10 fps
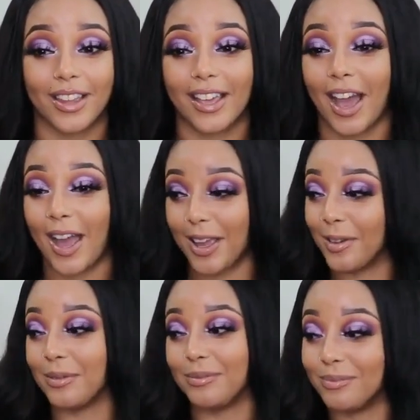Like I
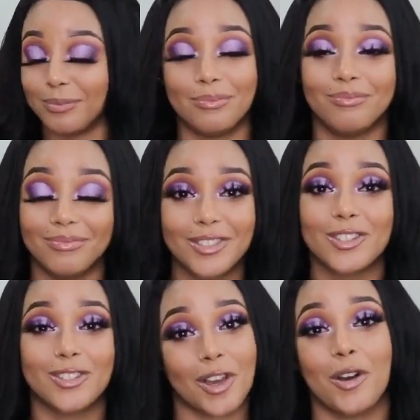am
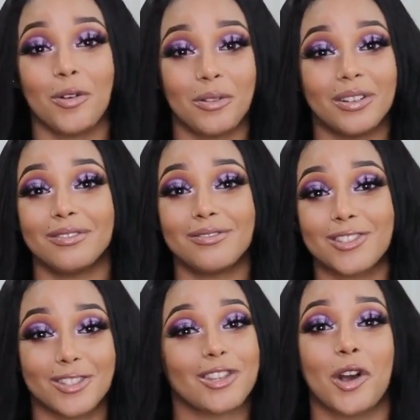so,
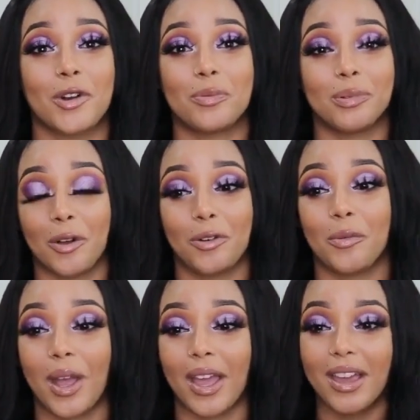so blown
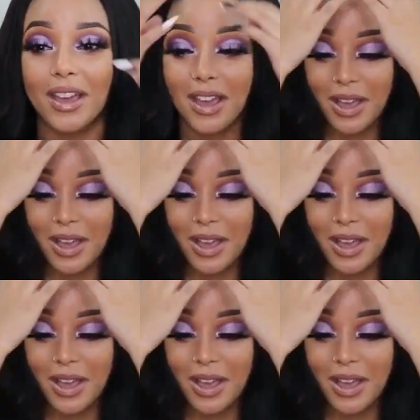away